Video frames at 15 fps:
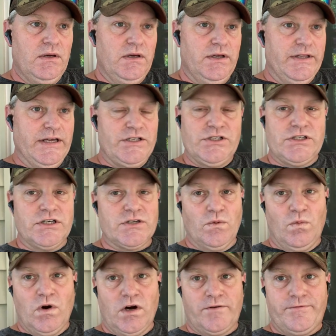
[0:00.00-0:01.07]
And that just
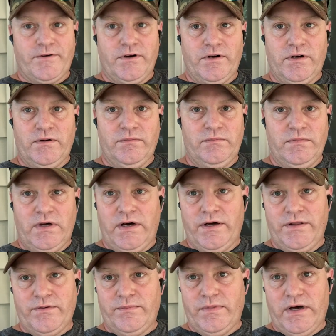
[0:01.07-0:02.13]
doesn't work for
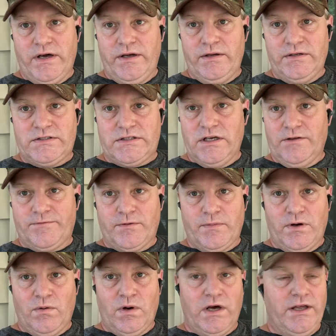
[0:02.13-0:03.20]
either myself or
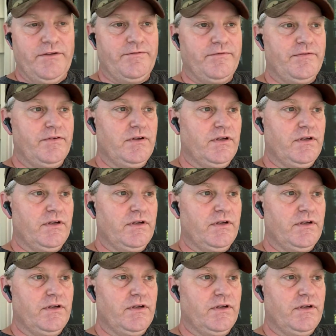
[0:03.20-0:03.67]
my wife.